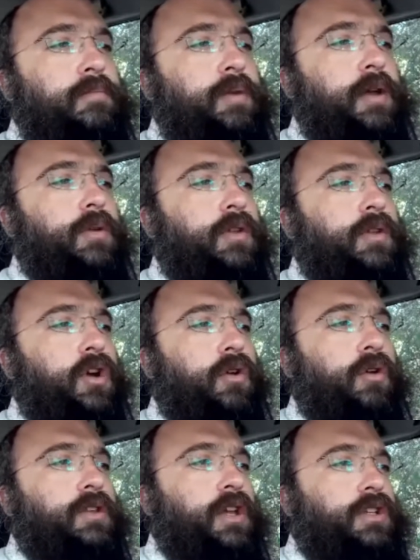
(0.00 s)
But when the
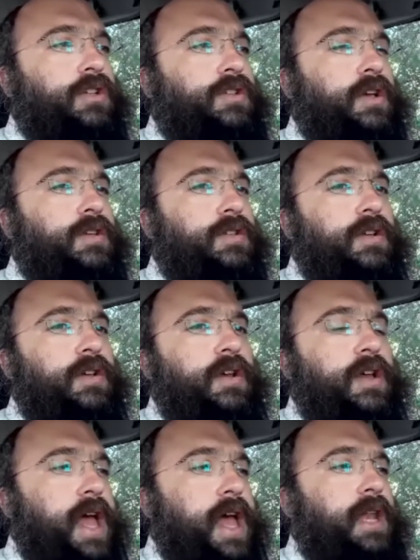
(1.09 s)
Torah teaches us
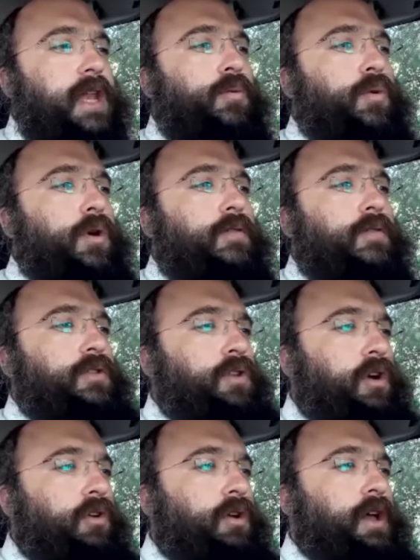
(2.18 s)
any word of the
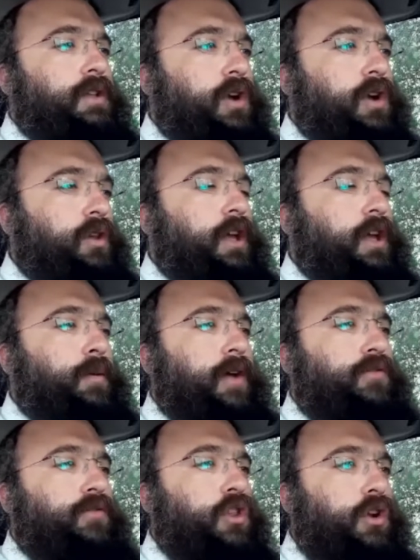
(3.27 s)
Torah, it's holy, and we
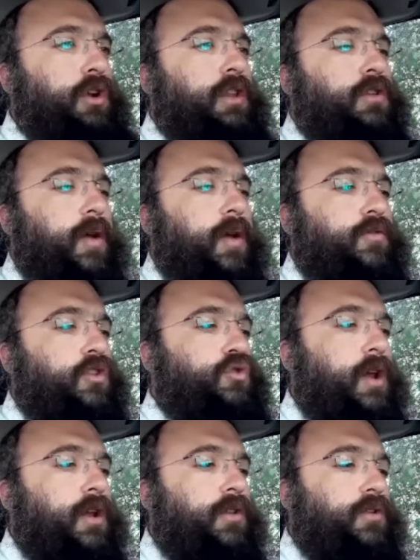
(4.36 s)
have to learn it and we have to
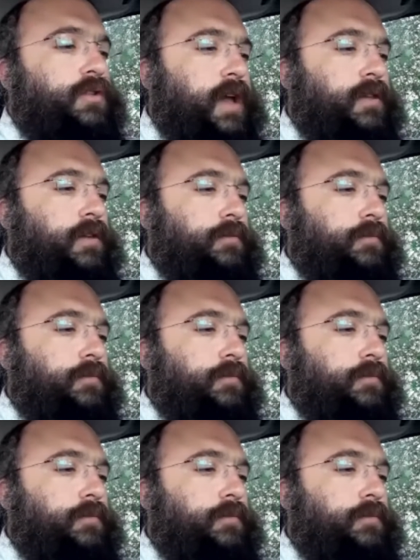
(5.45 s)
try to understand it.